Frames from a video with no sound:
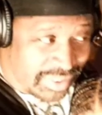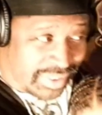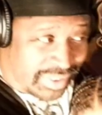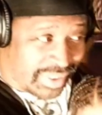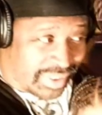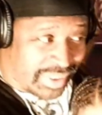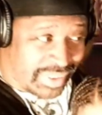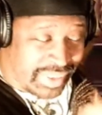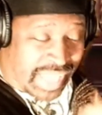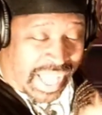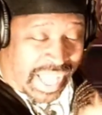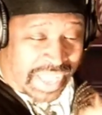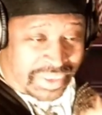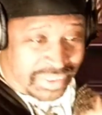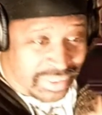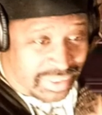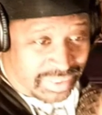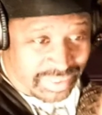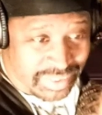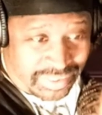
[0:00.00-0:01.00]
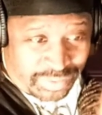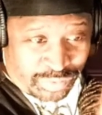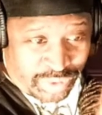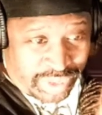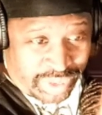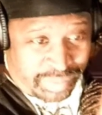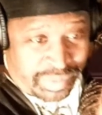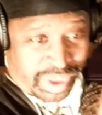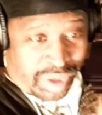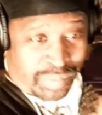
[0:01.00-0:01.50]
a lot of
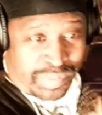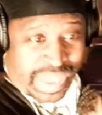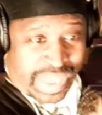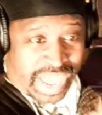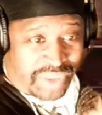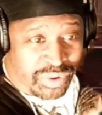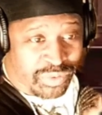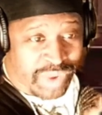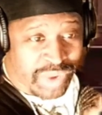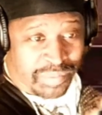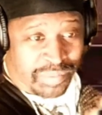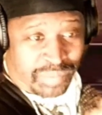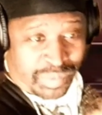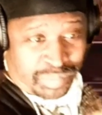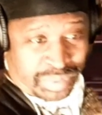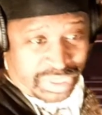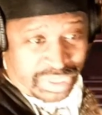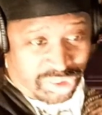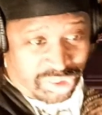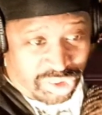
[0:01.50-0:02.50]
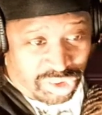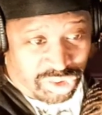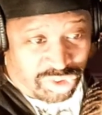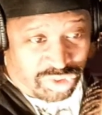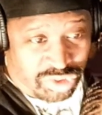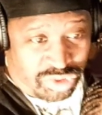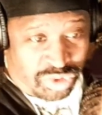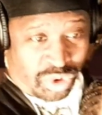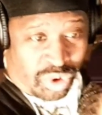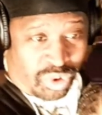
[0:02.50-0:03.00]
female battle rap would be
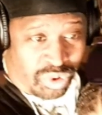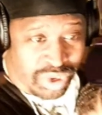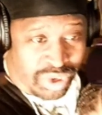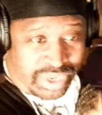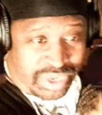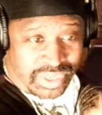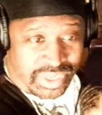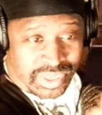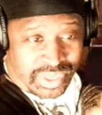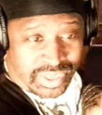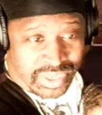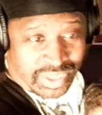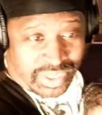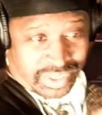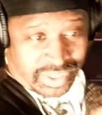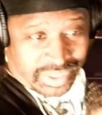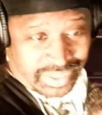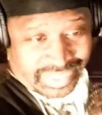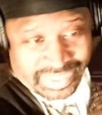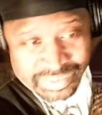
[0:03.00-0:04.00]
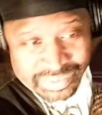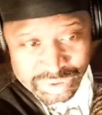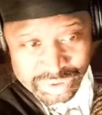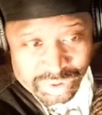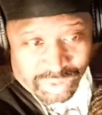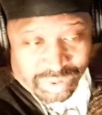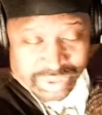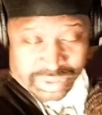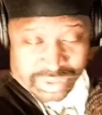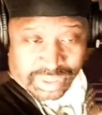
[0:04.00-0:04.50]
destroyed, even
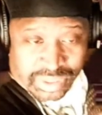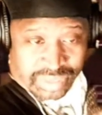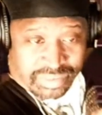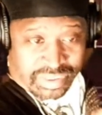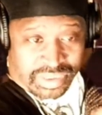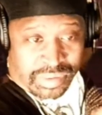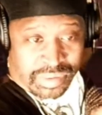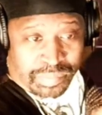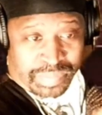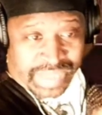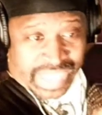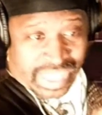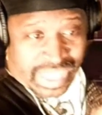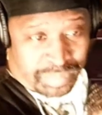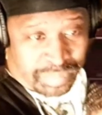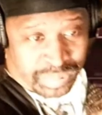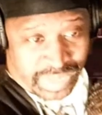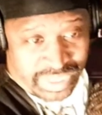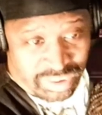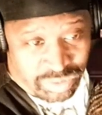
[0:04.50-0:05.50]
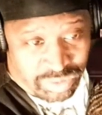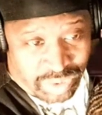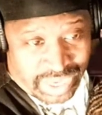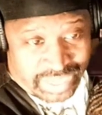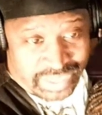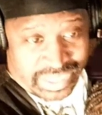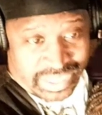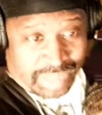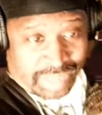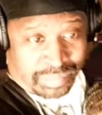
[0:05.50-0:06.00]
though it's in a bad place
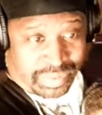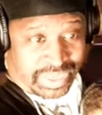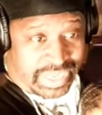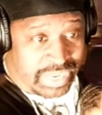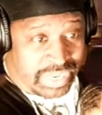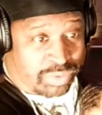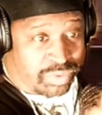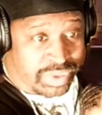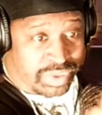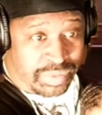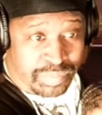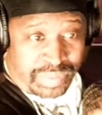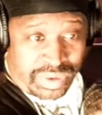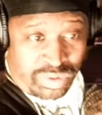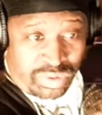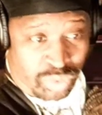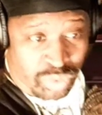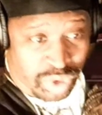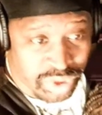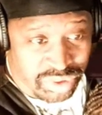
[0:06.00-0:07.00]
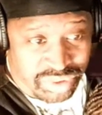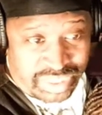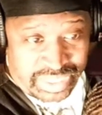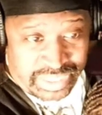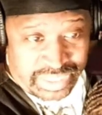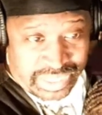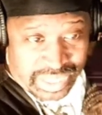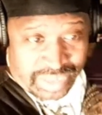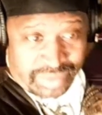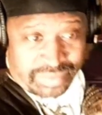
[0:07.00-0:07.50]
right now, but it would have been worse
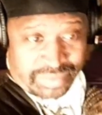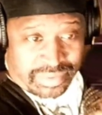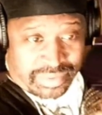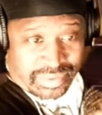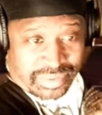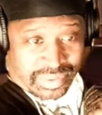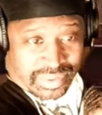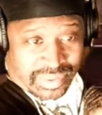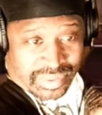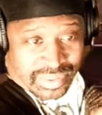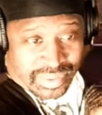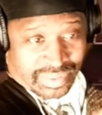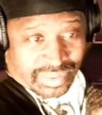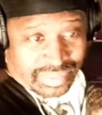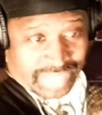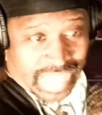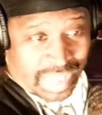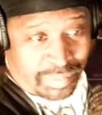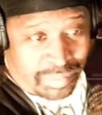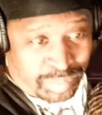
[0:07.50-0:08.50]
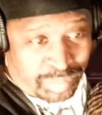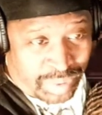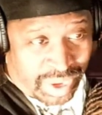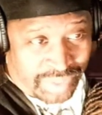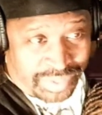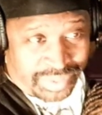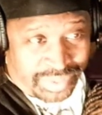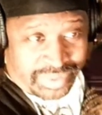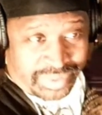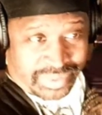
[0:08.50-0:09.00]
than this. That
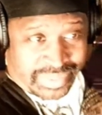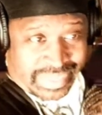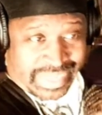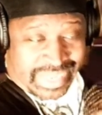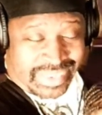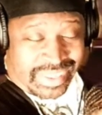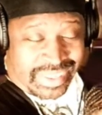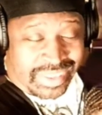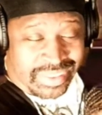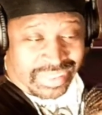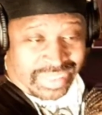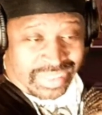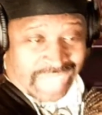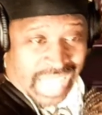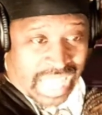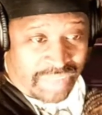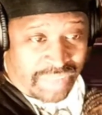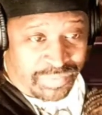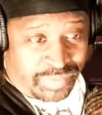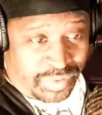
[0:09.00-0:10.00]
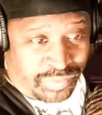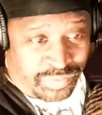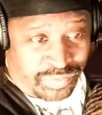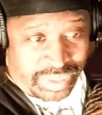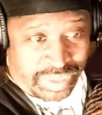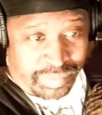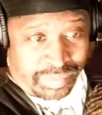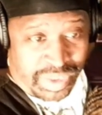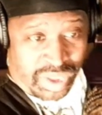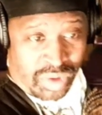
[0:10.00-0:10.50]
brother did a lot for
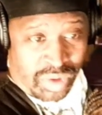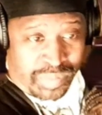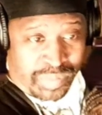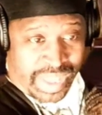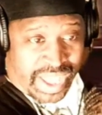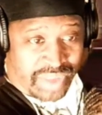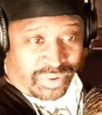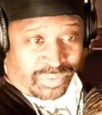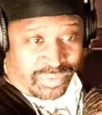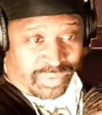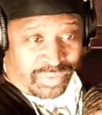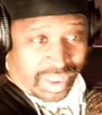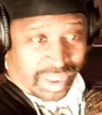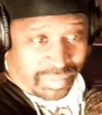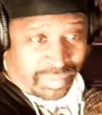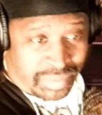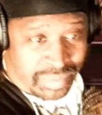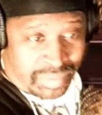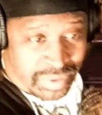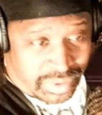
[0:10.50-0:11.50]
female battle rap.